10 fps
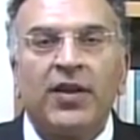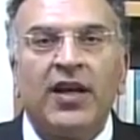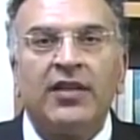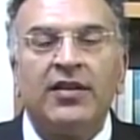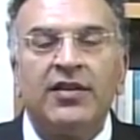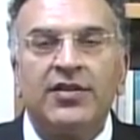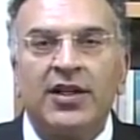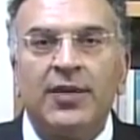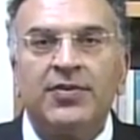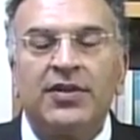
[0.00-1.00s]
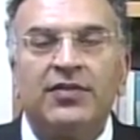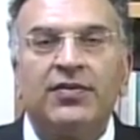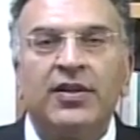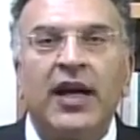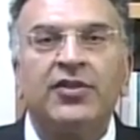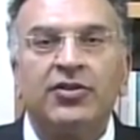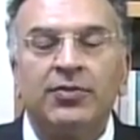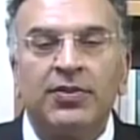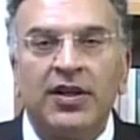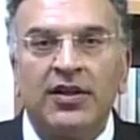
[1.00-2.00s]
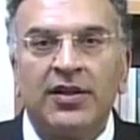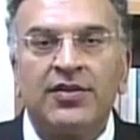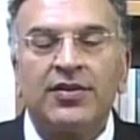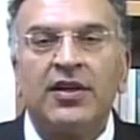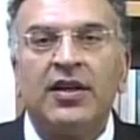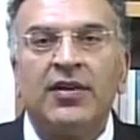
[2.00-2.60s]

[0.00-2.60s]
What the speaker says: And these types of natural products